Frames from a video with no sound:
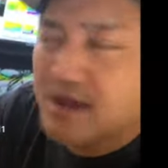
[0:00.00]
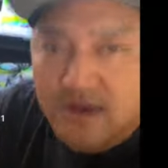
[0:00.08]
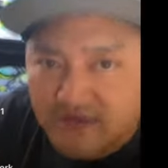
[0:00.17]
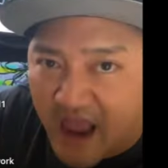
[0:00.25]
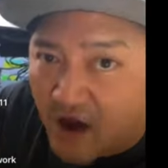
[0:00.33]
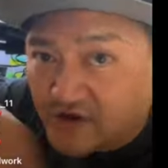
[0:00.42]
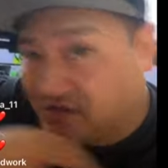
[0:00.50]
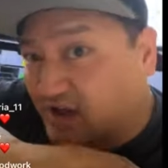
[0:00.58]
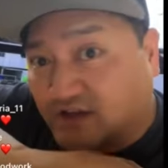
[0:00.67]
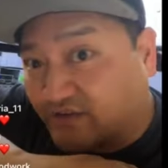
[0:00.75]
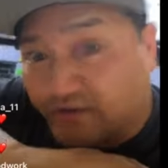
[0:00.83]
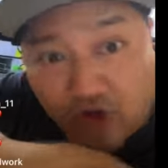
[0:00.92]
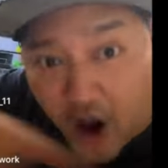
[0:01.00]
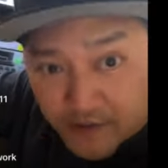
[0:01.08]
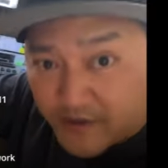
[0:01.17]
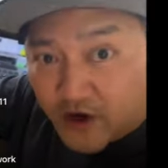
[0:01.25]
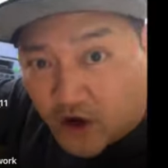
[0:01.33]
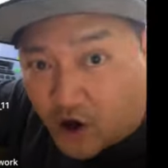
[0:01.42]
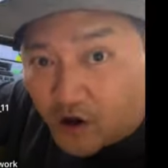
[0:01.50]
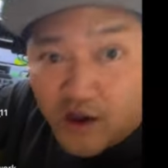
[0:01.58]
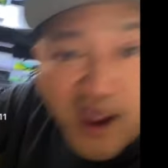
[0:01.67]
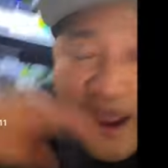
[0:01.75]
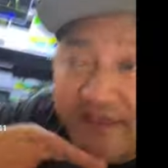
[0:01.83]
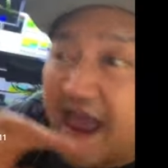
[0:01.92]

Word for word: I'm like, now he doesn't even talk about it at all.